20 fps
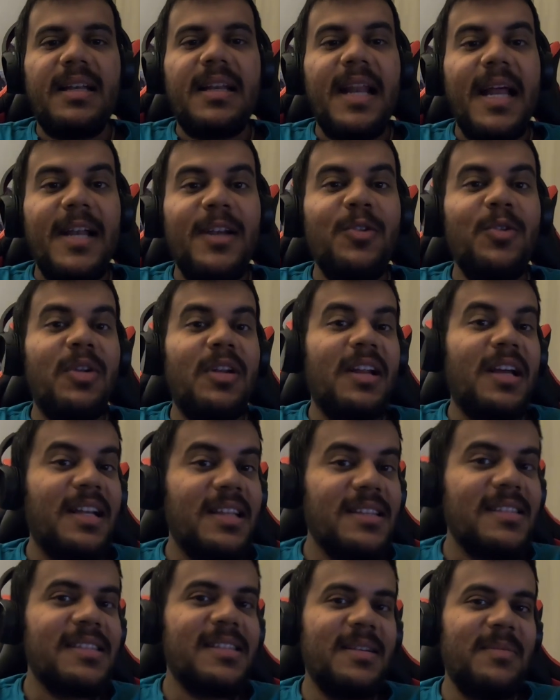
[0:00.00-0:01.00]
try to
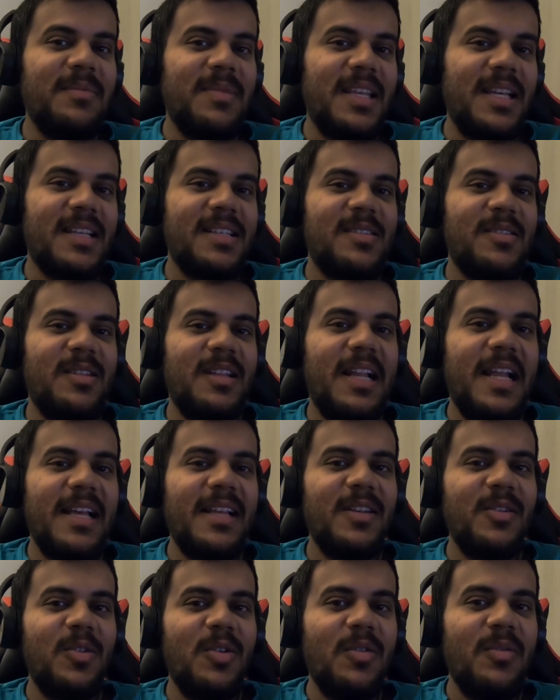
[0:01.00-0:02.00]
run something so that I
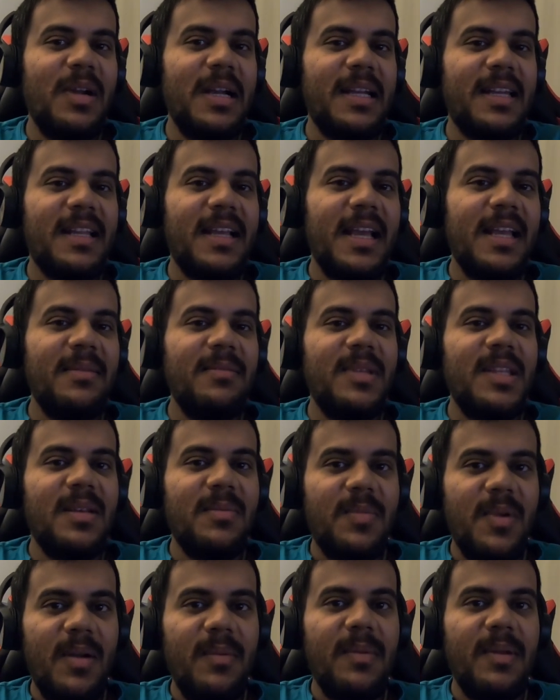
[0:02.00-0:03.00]
know what can be
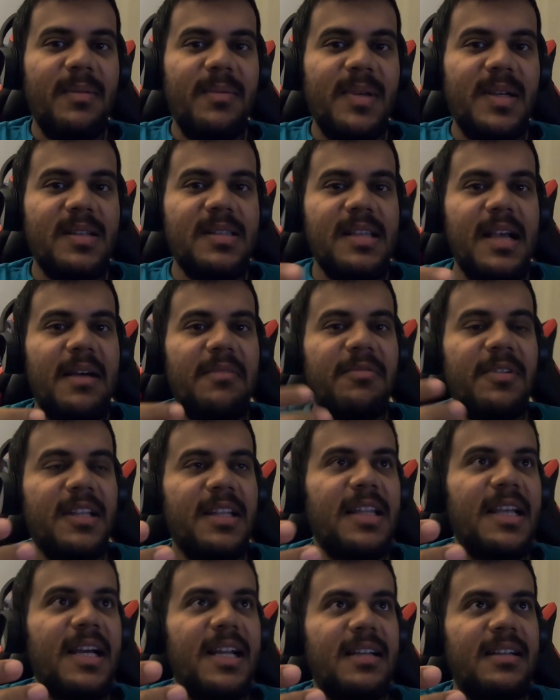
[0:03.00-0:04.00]
the problem, because after
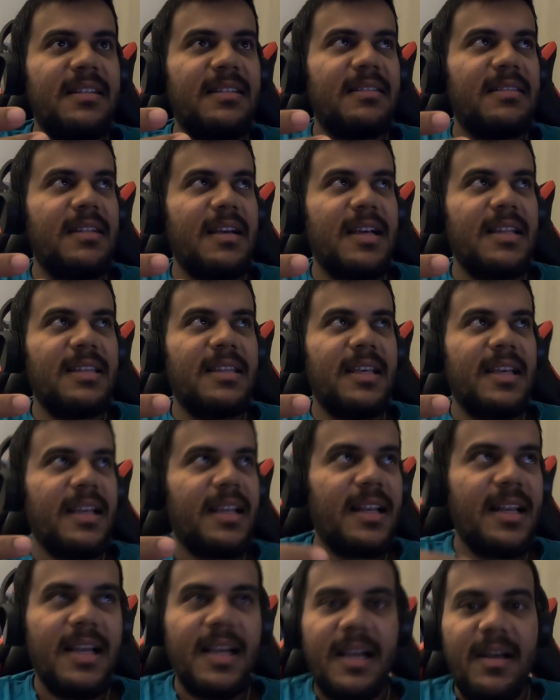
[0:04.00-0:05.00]
that, I
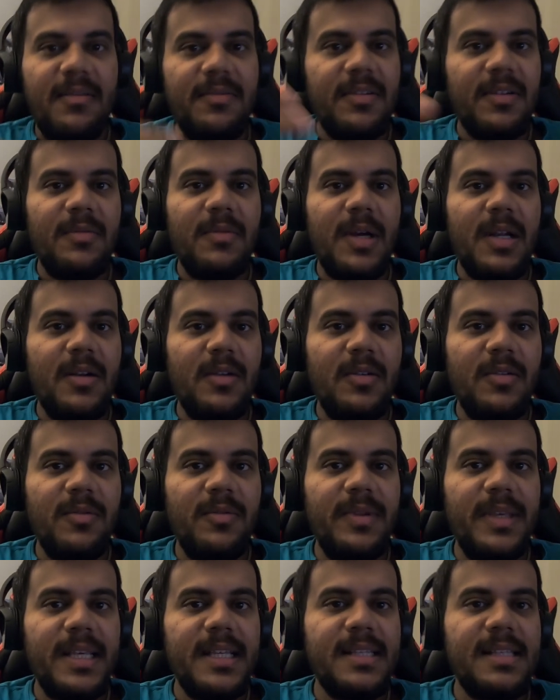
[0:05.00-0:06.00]
think like after one or two
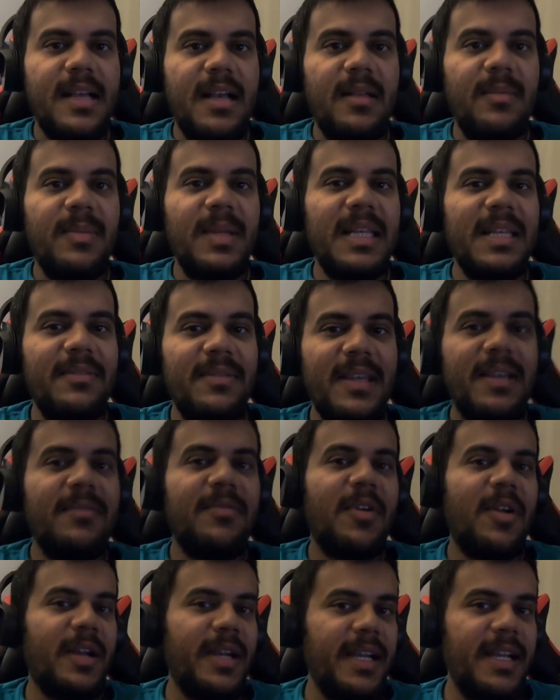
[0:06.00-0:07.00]
weeks, I'll be leaving
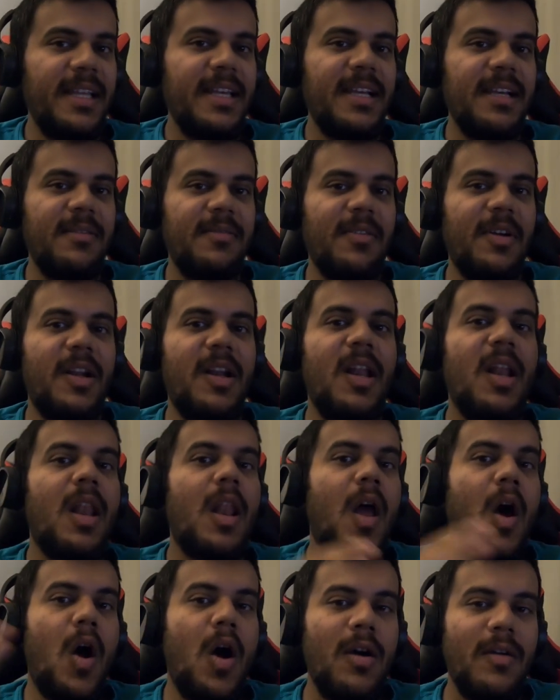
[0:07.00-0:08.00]
for India for a
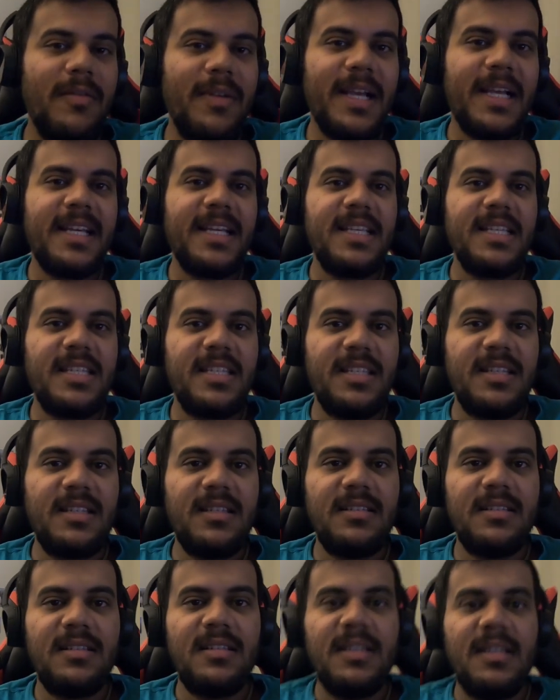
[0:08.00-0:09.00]
long
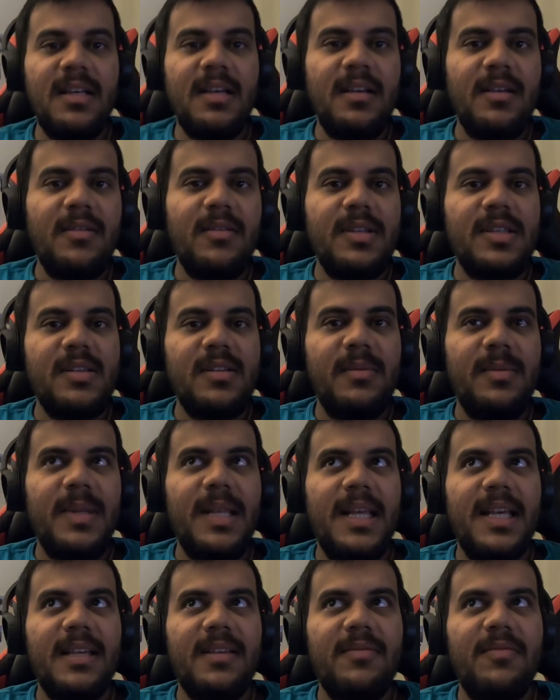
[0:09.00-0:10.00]
vacation, which will be
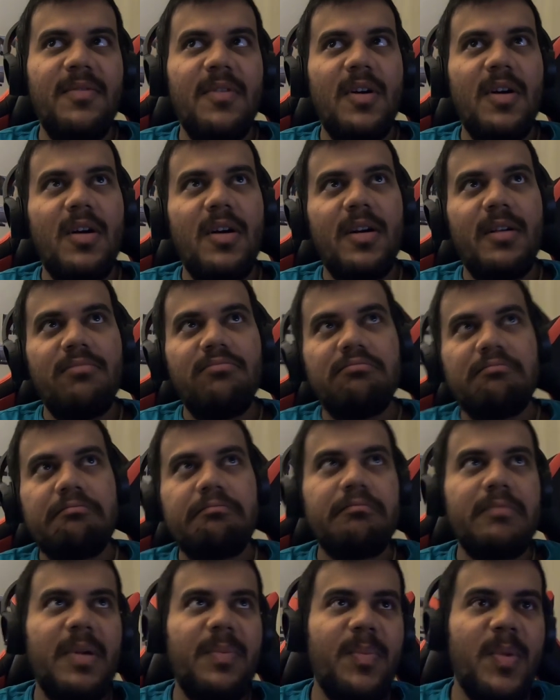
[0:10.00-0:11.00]
like for
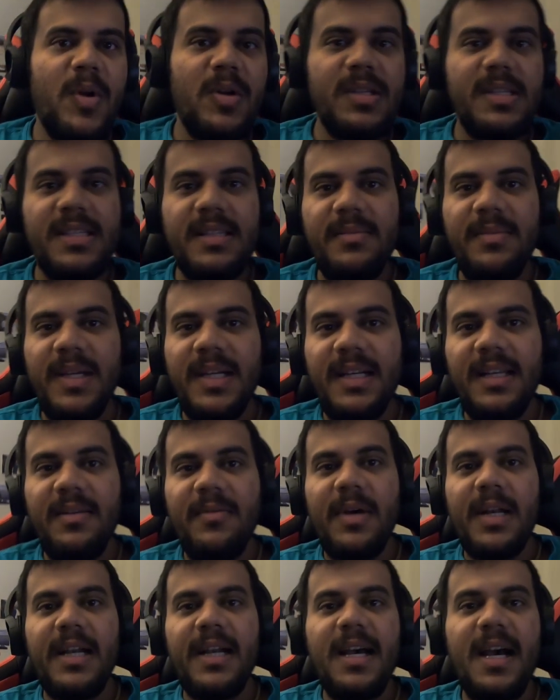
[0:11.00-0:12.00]
approximately
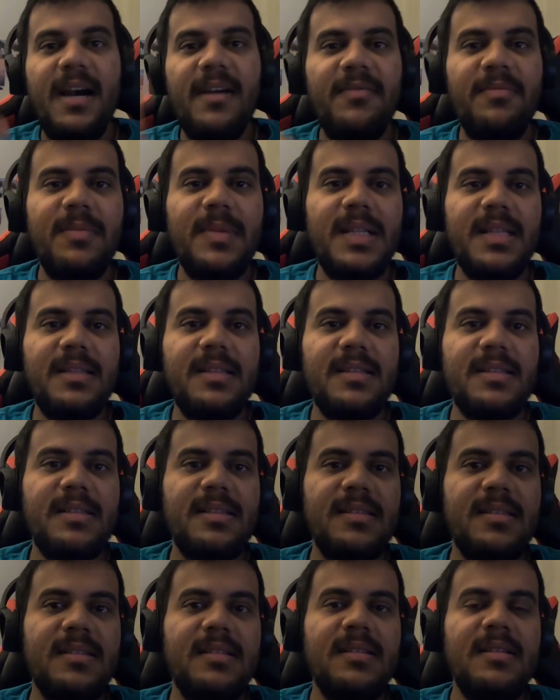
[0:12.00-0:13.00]
one and a half
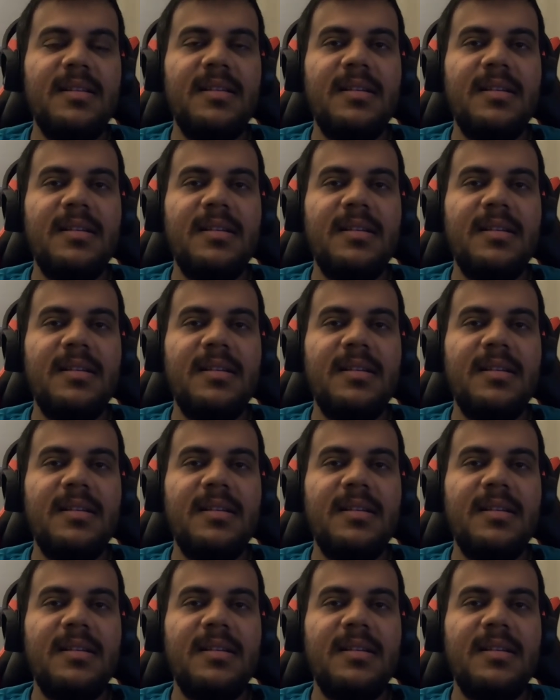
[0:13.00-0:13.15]
months.